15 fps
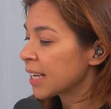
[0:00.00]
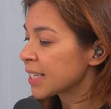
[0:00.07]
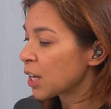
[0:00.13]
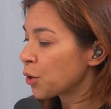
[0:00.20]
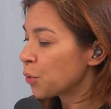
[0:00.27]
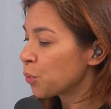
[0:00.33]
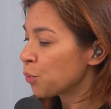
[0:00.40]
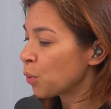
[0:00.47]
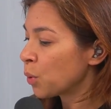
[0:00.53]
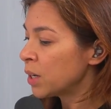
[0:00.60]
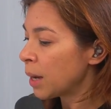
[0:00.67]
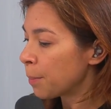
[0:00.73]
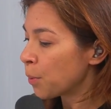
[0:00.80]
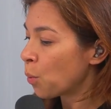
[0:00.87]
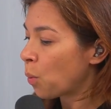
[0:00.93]
So
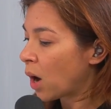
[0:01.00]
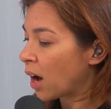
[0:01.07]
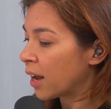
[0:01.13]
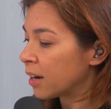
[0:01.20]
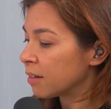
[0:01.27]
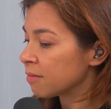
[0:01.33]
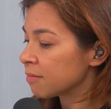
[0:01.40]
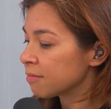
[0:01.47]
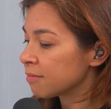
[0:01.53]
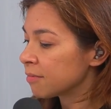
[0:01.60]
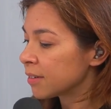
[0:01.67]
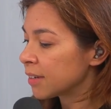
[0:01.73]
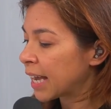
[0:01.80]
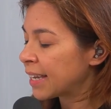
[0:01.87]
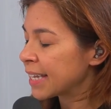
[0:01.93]
number one,
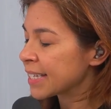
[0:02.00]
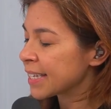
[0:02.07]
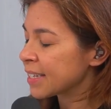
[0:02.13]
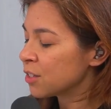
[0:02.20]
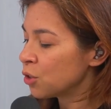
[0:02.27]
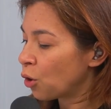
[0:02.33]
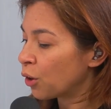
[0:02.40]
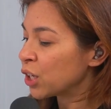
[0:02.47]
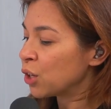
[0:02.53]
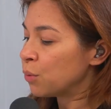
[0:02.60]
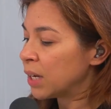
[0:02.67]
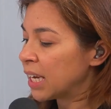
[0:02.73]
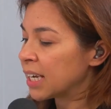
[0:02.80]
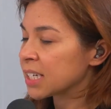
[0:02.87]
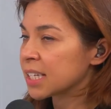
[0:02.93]
and this is not
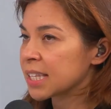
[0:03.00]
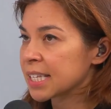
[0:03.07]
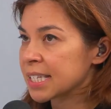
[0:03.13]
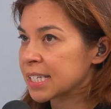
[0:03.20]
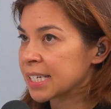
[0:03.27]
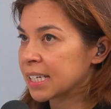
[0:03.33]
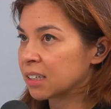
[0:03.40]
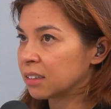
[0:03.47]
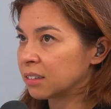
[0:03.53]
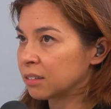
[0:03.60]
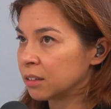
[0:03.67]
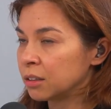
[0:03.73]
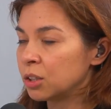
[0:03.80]
unique to this deal.